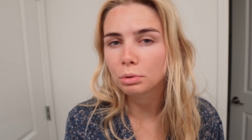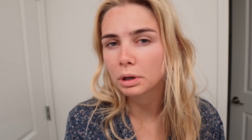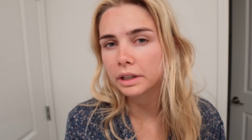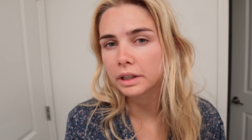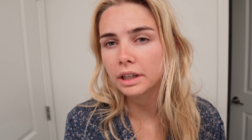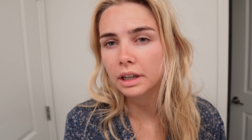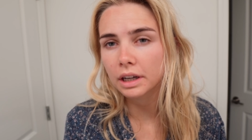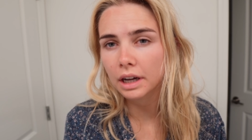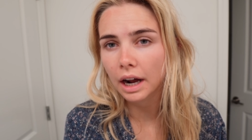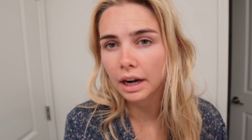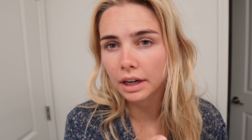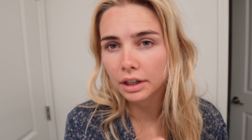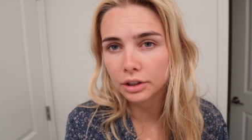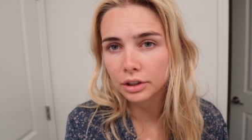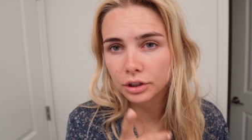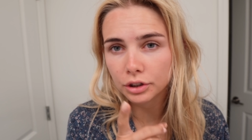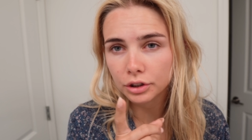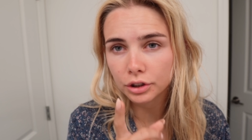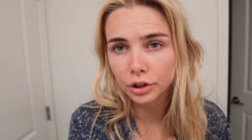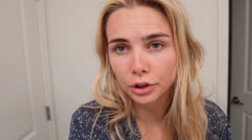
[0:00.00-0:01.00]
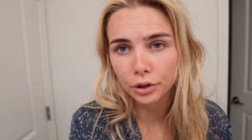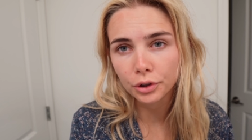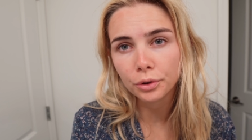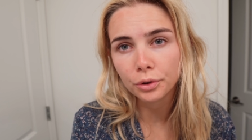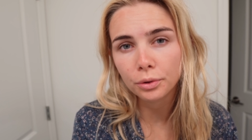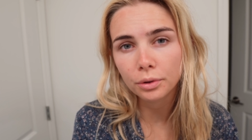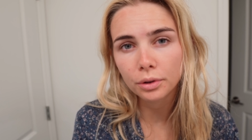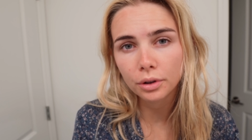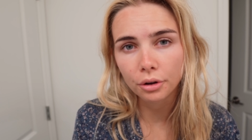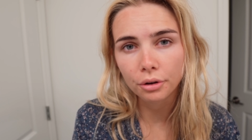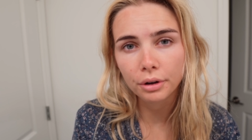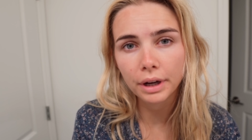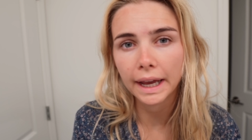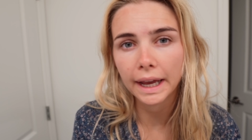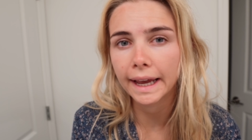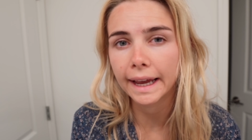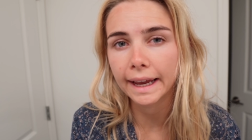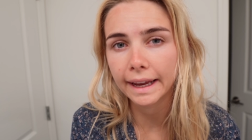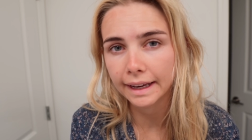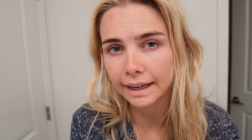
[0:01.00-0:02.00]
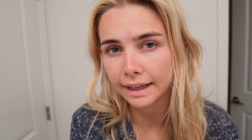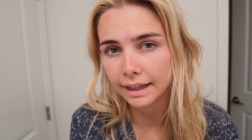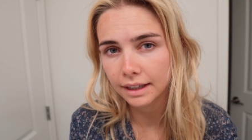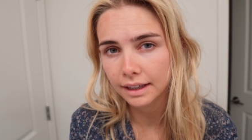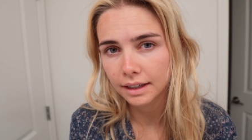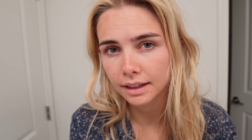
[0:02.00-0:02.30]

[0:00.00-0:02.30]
what you gotta do, okay?